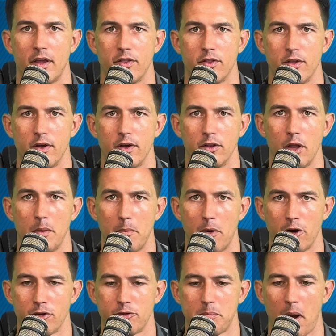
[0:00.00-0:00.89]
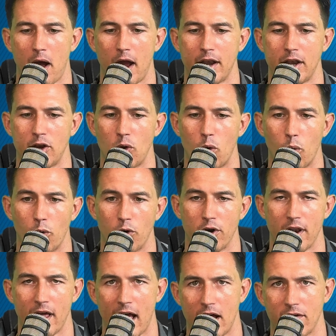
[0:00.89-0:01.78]
in the lumbar spine, in order
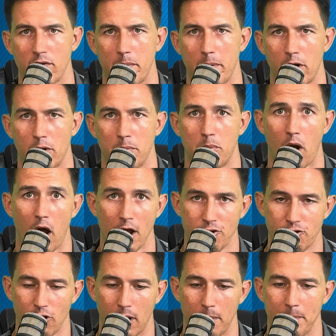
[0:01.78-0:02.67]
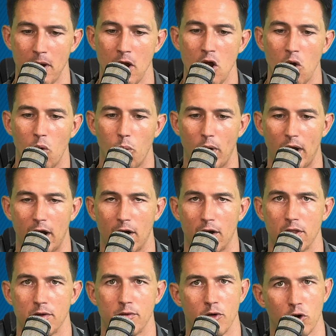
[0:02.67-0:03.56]
to have a better broad jump,
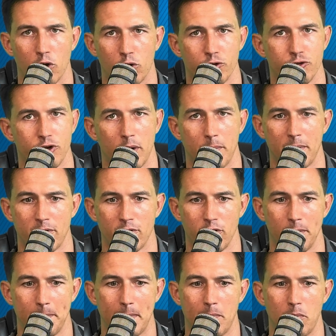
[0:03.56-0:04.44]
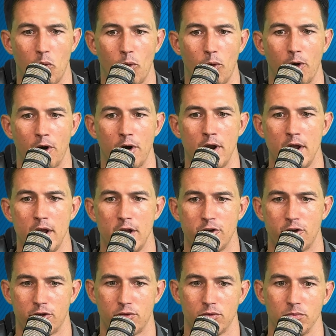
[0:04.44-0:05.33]
where the vertical jump is a little bit more
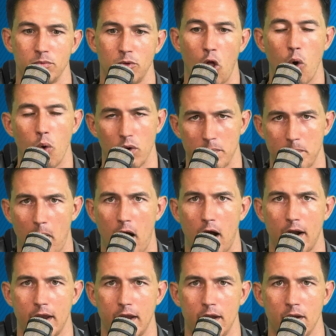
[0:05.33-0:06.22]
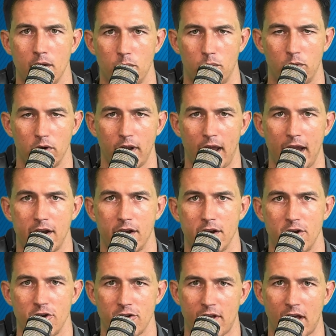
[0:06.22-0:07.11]
just lower body
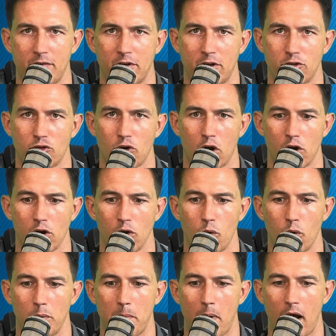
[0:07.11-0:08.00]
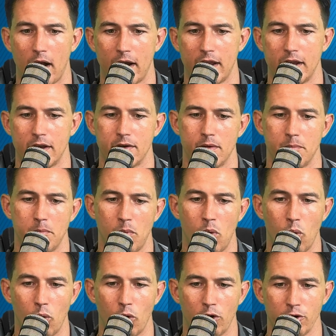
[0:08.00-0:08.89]
related, just having a stronger lower body and
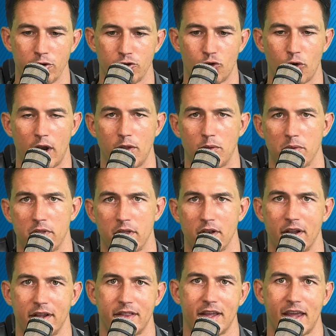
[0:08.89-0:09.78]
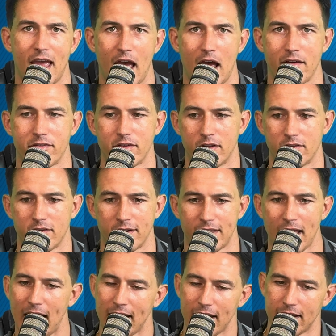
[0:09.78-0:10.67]
more strength within like the calves, things like
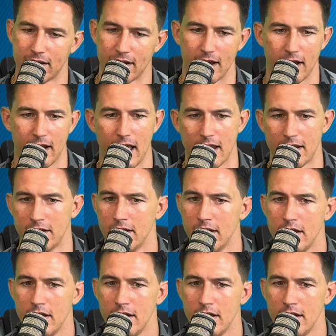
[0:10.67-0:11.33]
that. And again,